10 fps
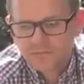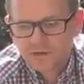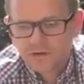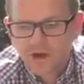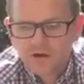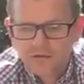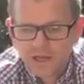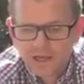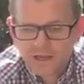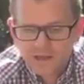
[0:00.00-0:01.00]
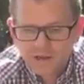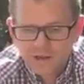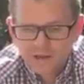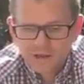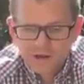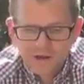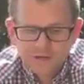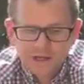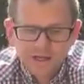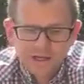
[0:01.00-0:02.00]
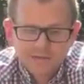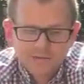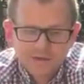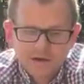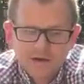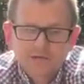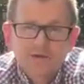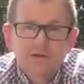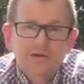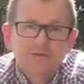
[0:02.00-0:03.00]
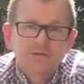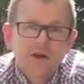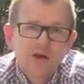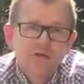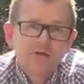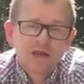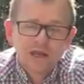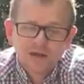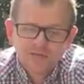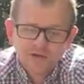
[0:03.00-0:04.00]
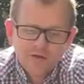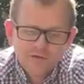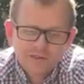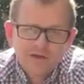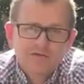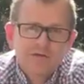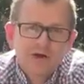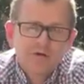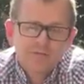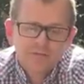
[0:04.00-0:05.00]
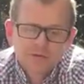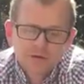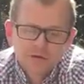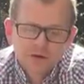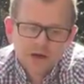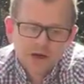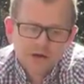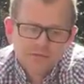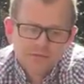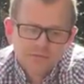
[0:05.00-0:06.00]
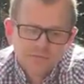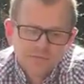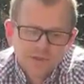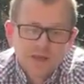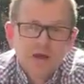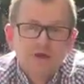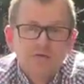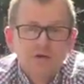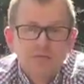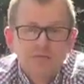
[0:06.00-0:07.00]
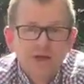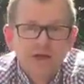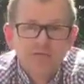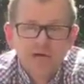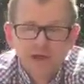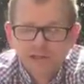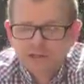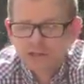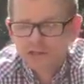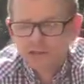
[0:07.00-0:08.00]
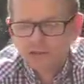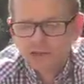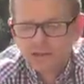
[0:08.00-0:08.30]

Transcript: Not only are their leaves kind of got this furry, velvety feel, they go a brilliant red in the